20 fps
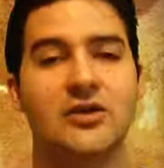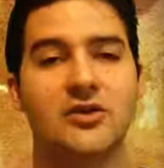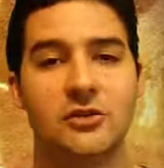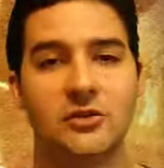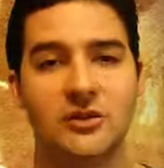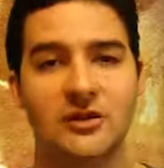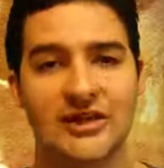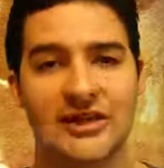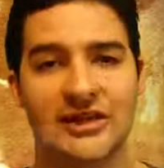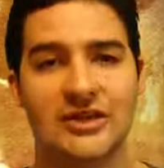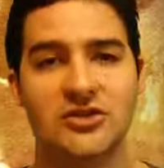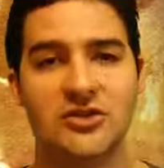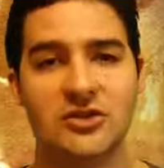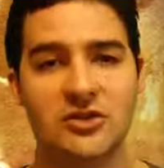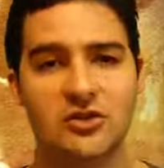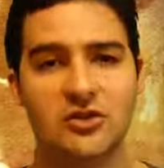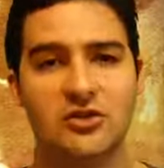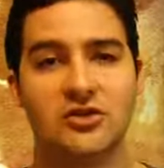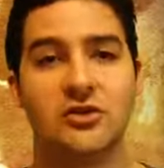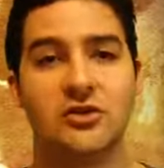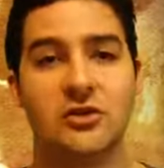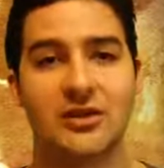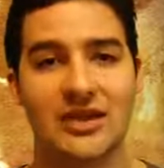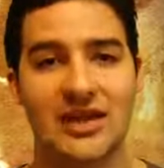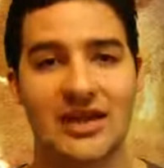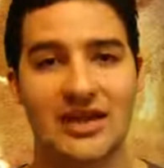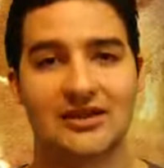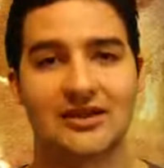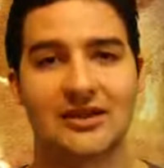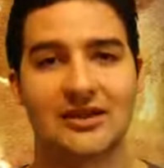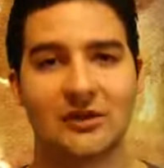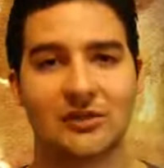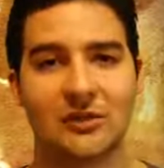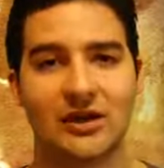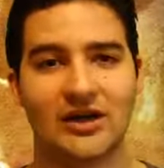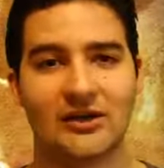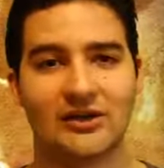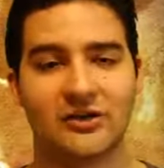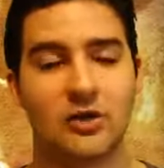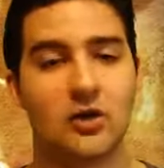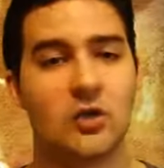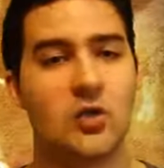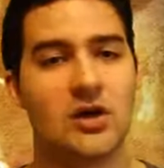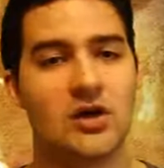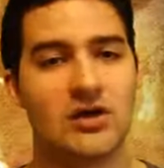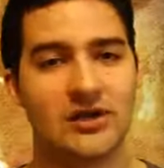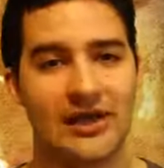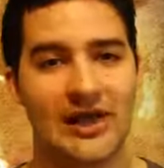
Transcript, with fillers: to lead you to the Antichrist who will